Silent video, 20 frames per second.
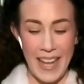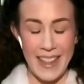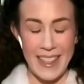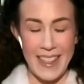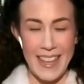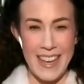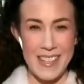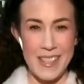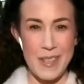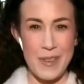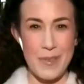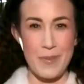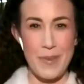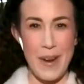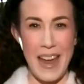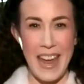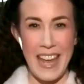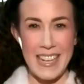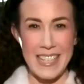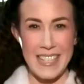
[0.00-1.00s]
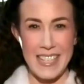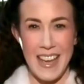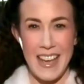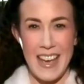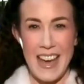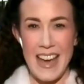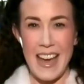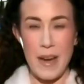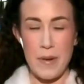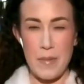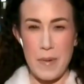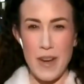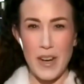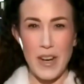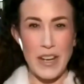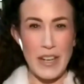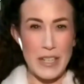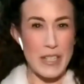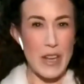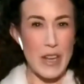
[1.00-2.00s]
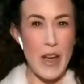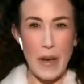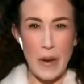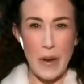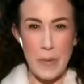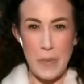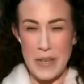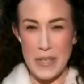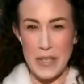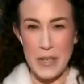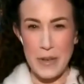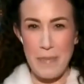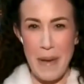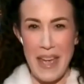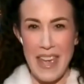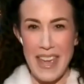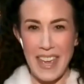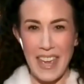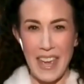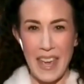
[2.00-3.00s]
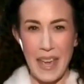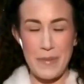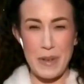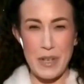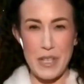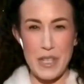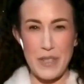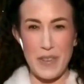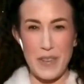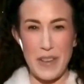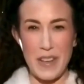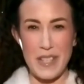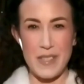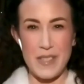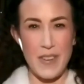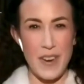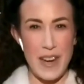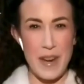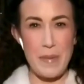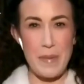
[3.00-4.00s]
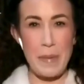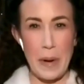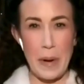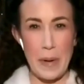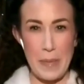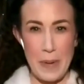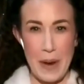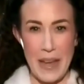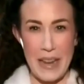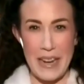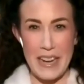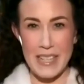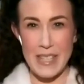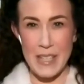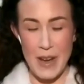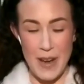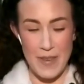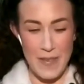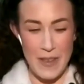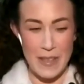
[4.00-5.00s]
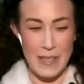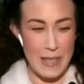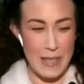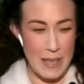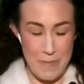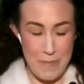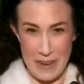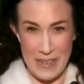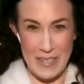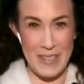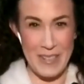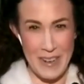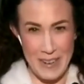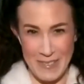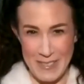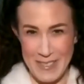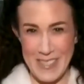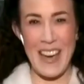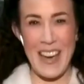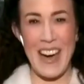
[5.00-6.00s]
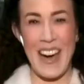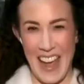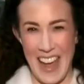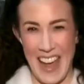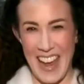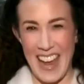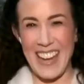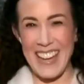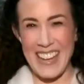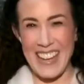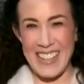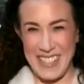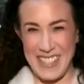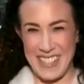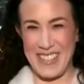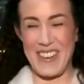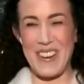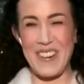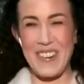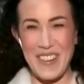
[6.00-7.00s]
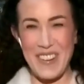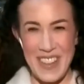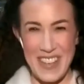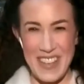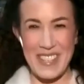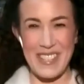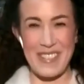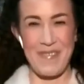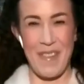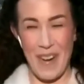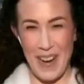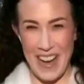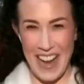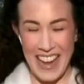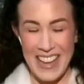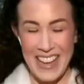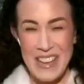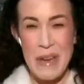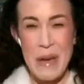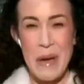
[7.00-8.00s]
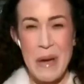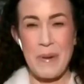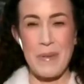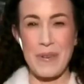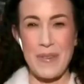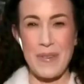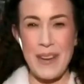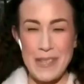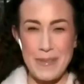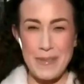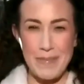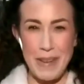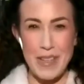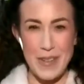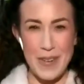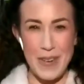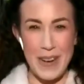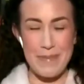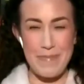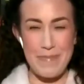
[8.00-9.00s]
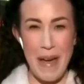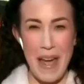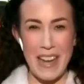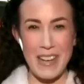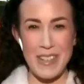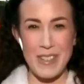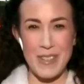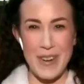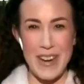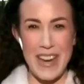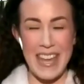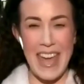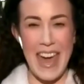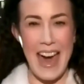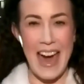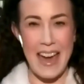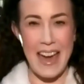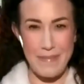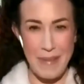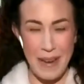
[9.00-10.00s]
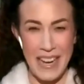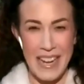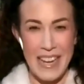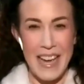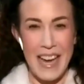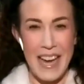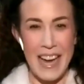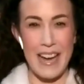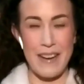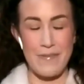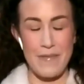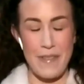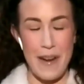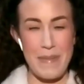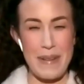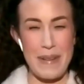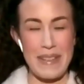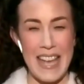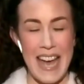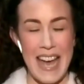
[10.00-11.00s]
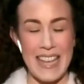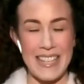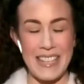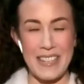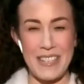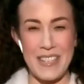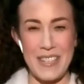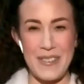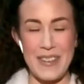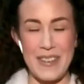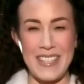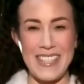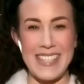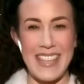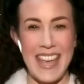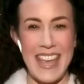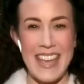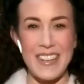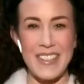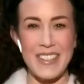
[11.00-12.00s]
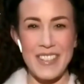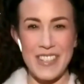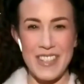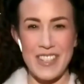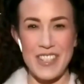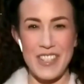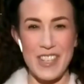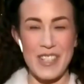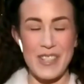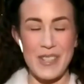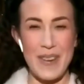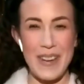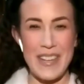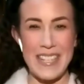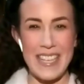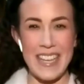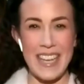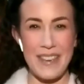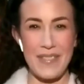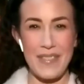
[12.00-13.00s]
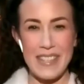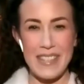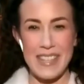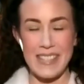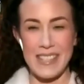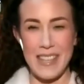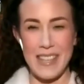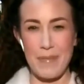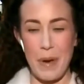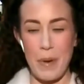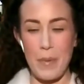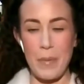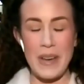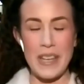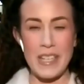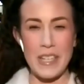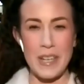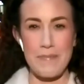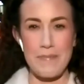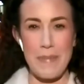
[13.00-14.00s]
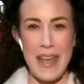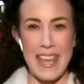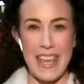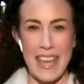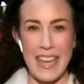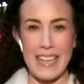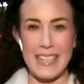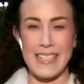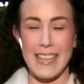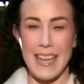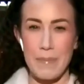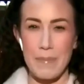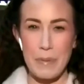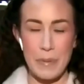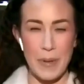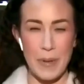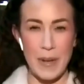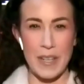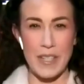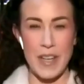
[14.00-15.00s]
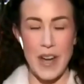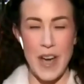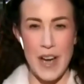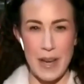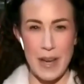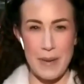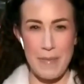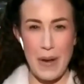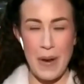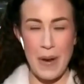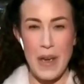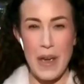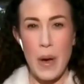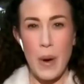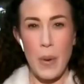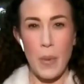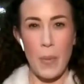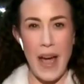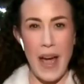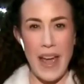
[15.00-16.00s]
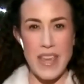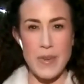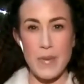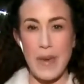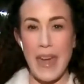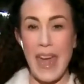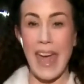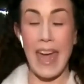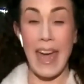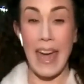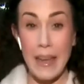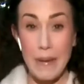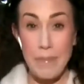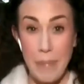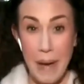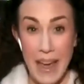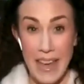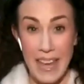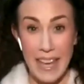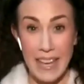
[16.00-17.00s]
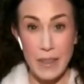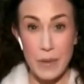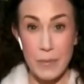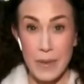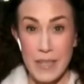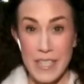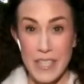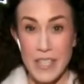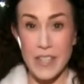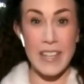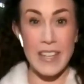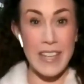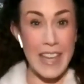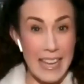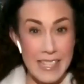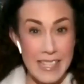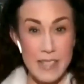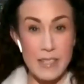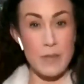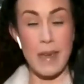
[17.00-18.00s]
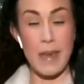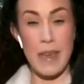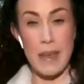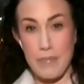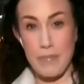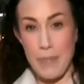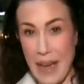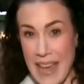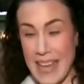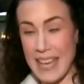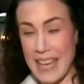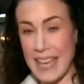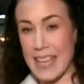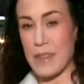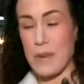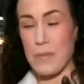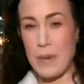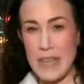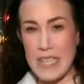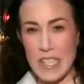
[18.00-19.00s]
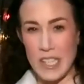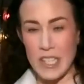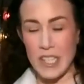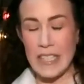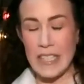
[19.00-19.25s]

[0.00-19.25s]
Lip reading: That's right. We are going to talk winter biking, which feels very appropriate. It's obviously winter outside. It snowed this morning. We're going to be joined by Jory Cadman from Saskatoon Cycles. She's going to give us some winter biking tips. We're going to talk about why you can bike in the winter. Yes, you can bike in the winter.